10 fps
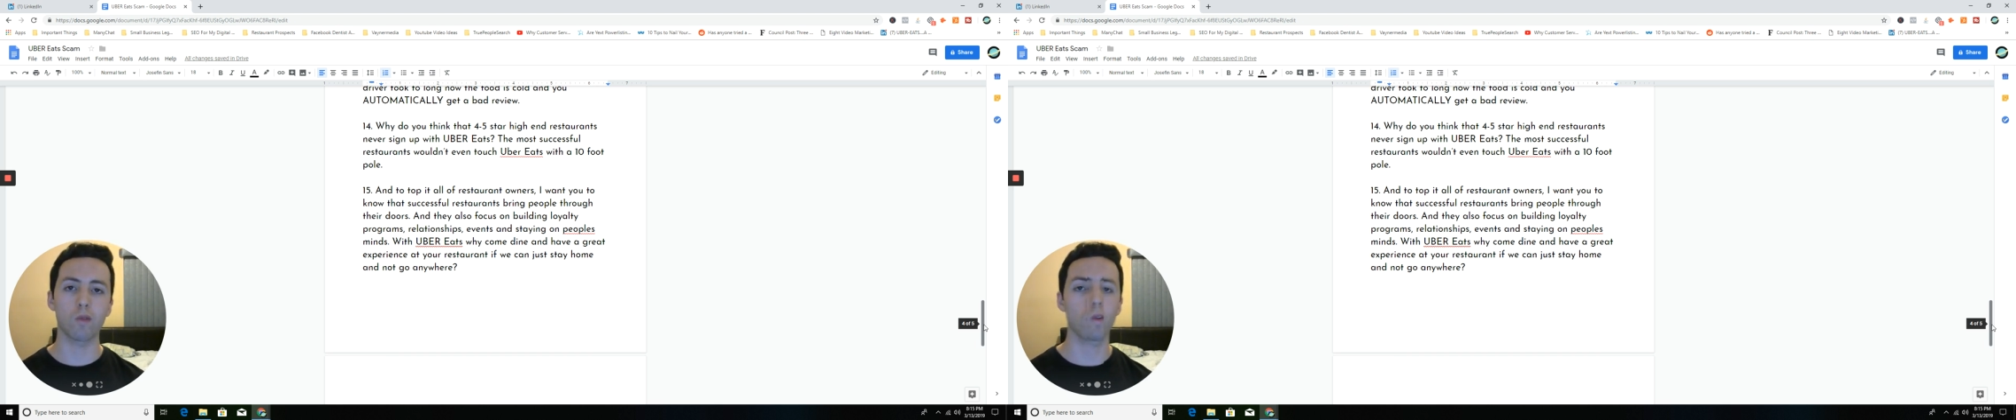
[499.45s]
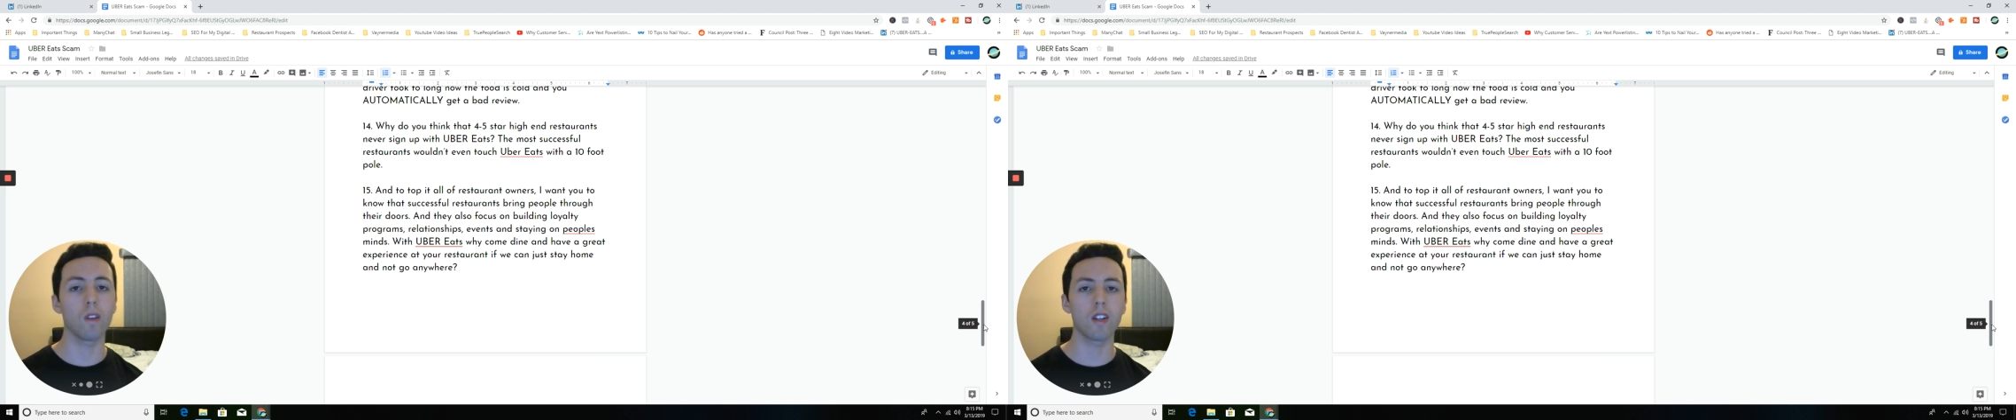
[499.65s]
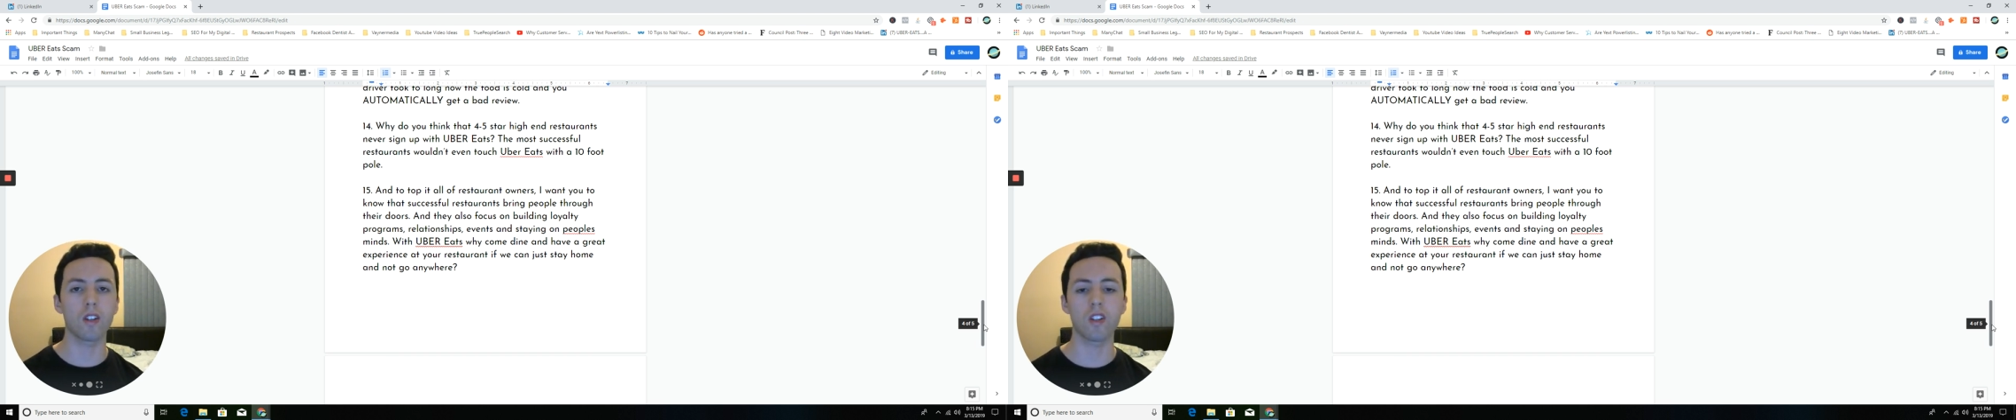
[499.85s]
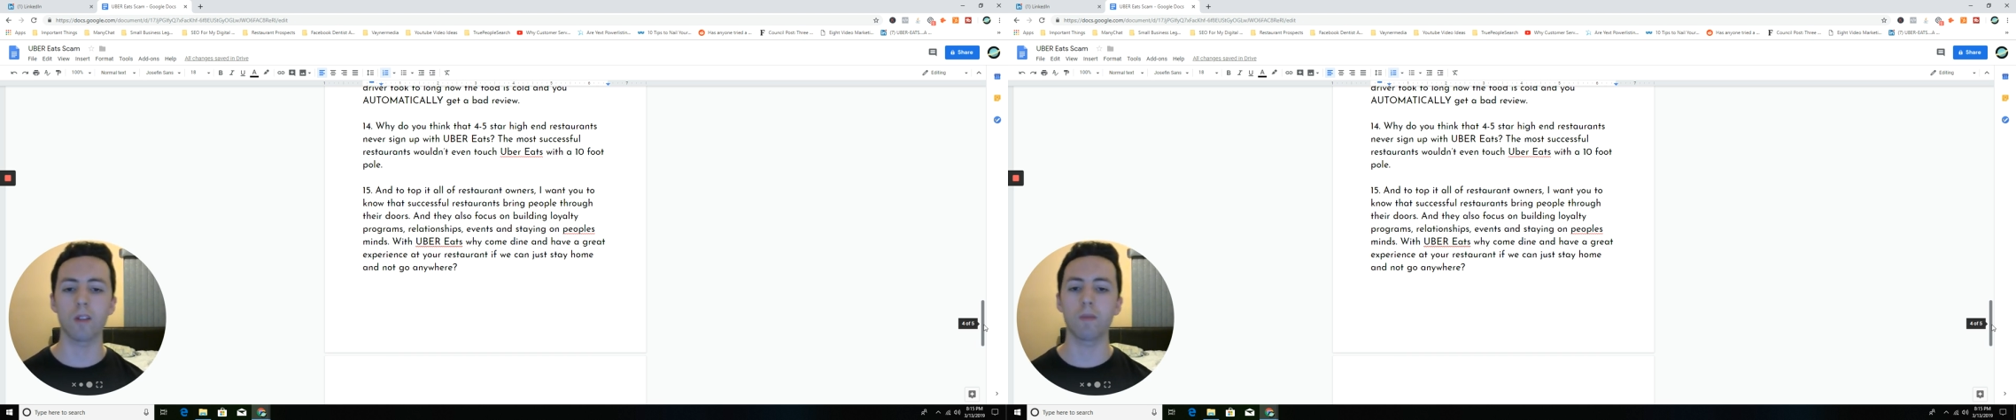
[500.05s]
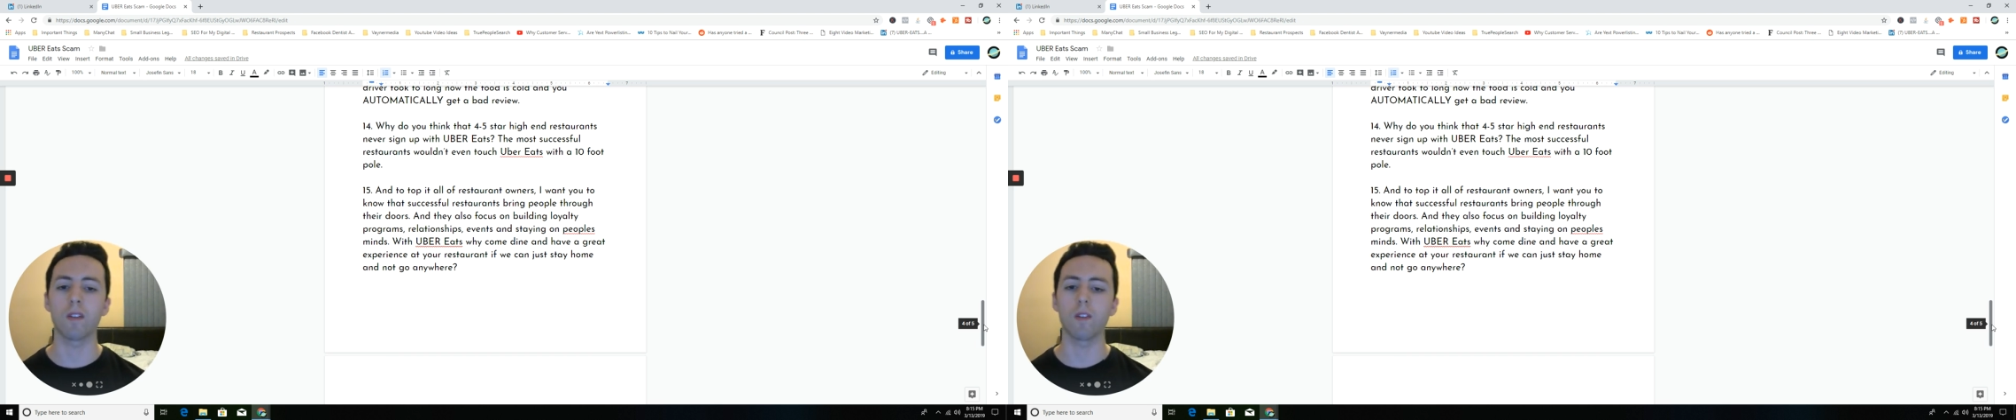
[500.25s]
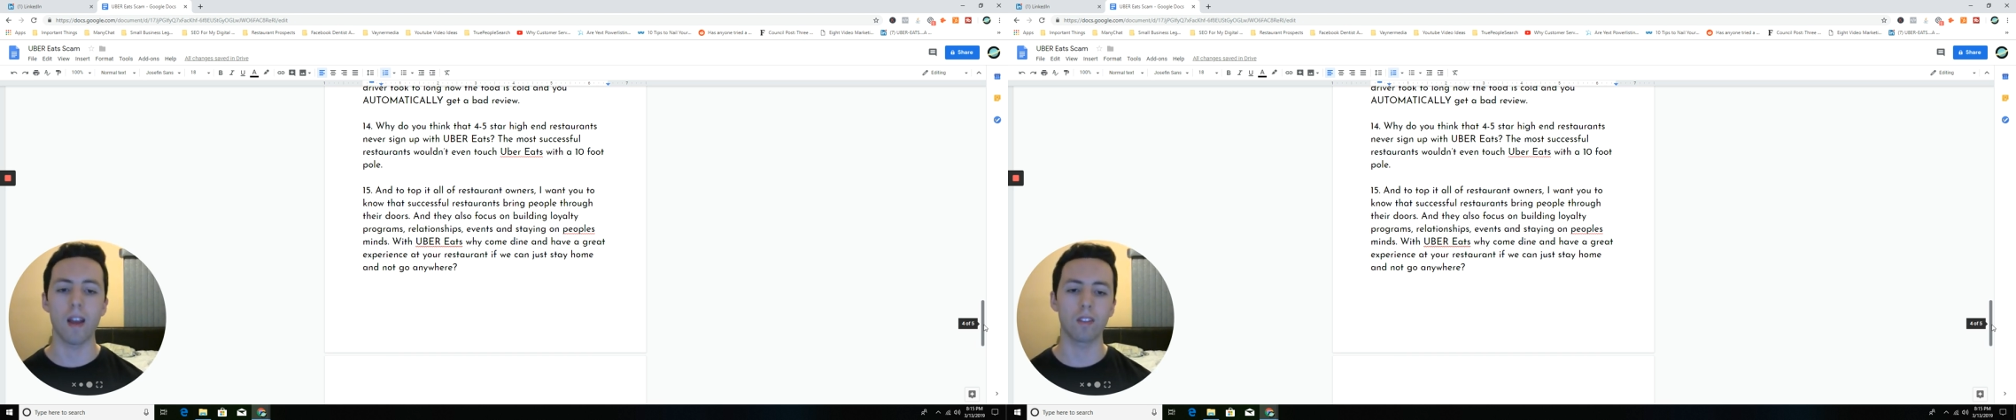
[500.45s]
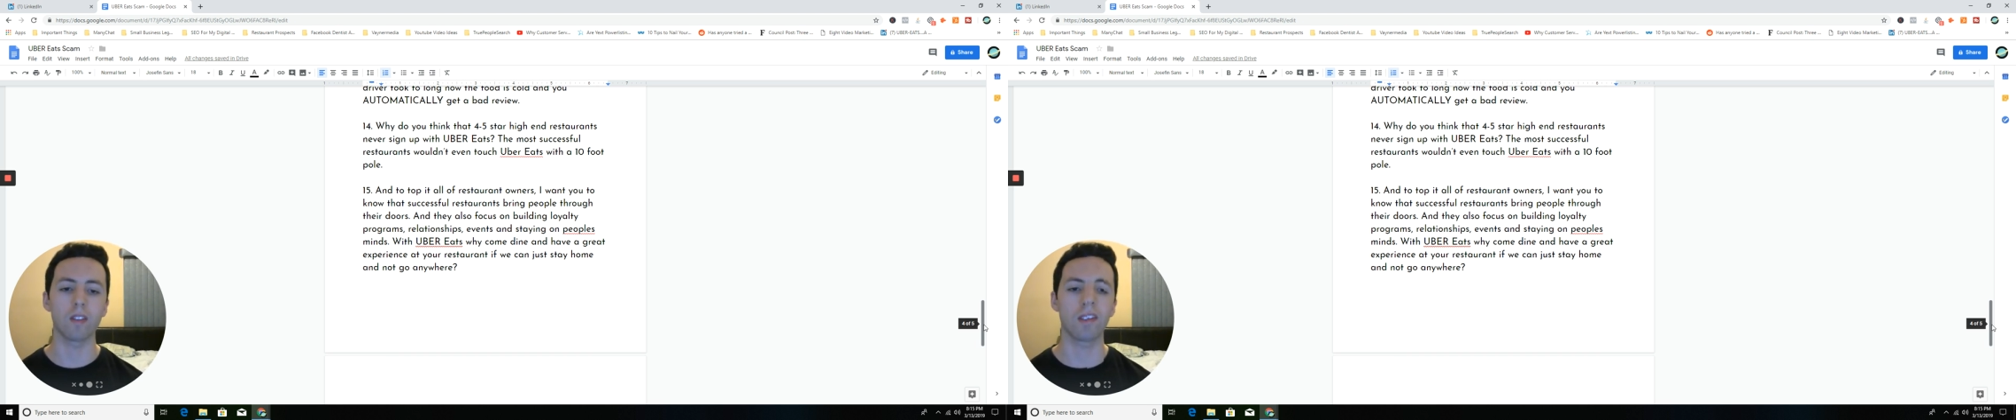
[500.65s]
relationships, events,